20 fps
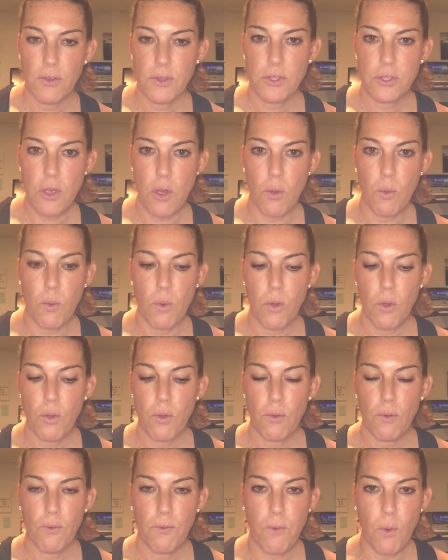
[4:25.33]
So
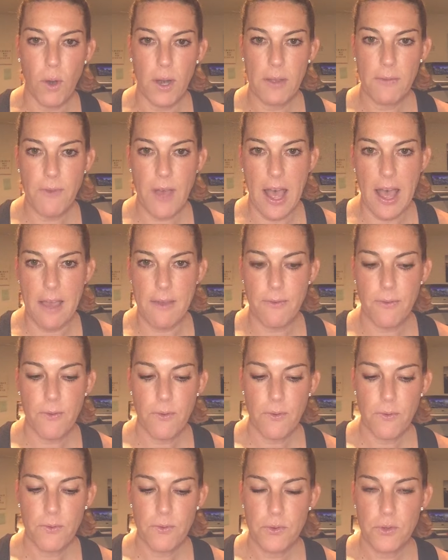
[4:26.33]
45,
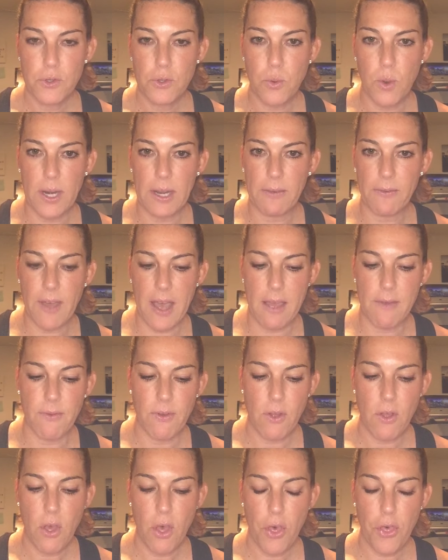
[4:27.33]
25,
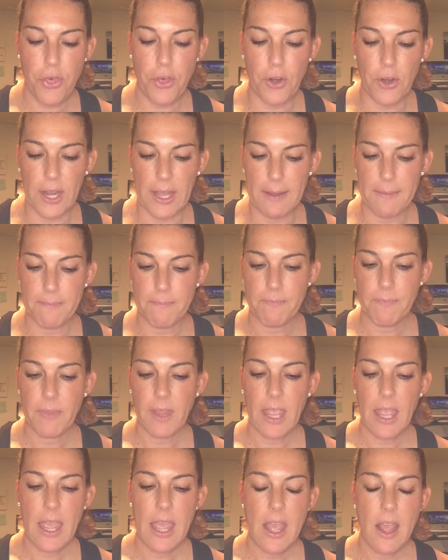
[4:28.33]
30.
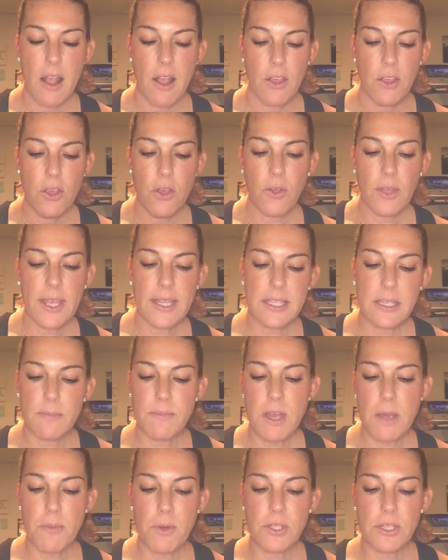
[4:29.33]
You'll get
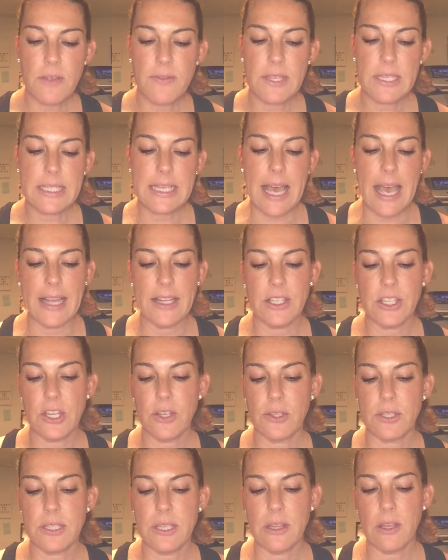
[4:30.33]
some numbers on the side. So
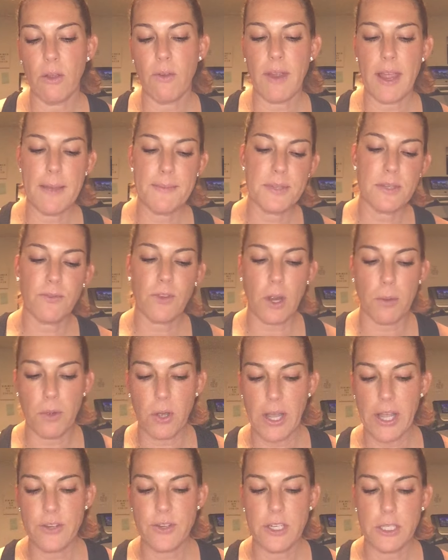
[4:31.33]
you'll see the grams of
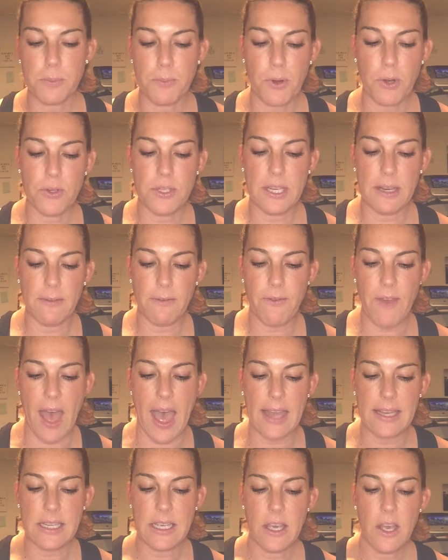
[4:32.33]
carbohydrates, protein,
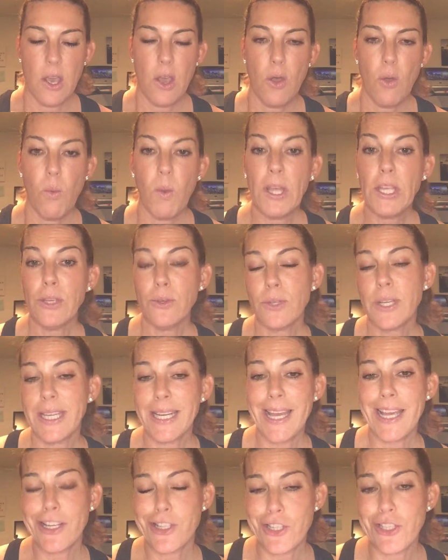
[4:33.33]
fat. What you can
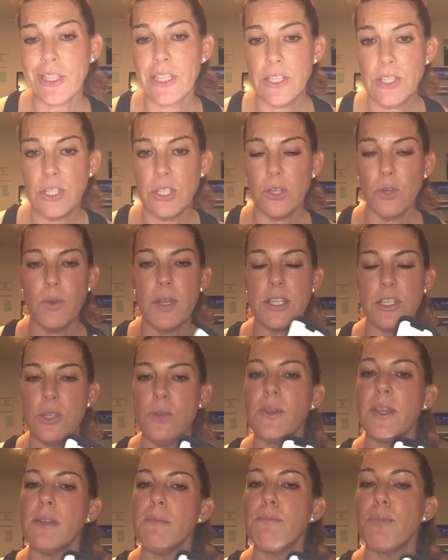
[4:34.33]
actually do is
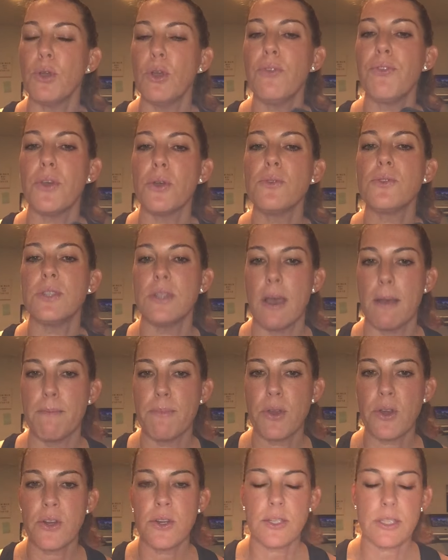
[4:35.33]
you can put those
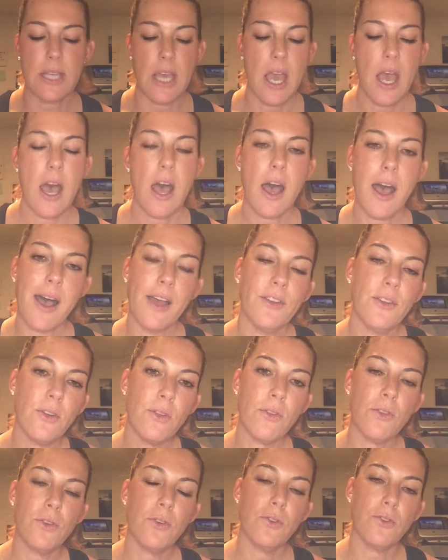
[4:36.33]
numbers
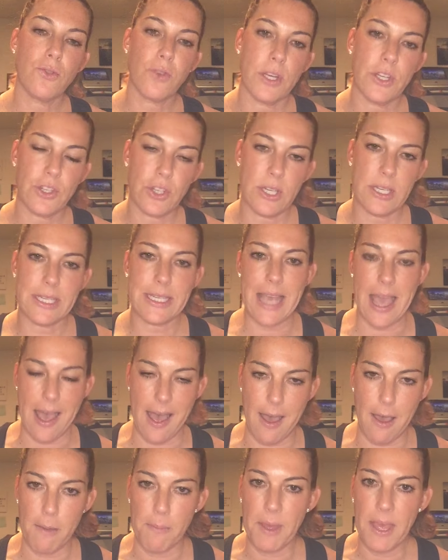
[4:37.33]
under the nutrition
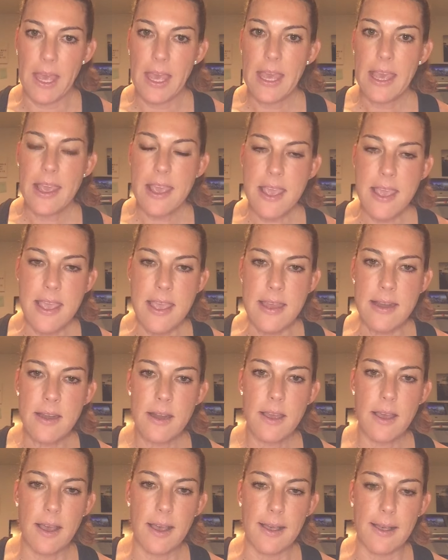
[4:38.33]
tab
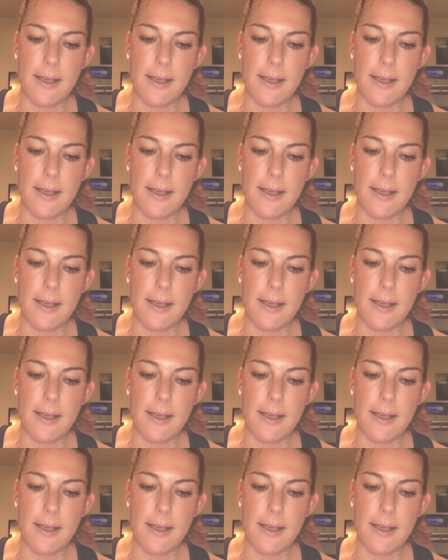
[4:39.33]
in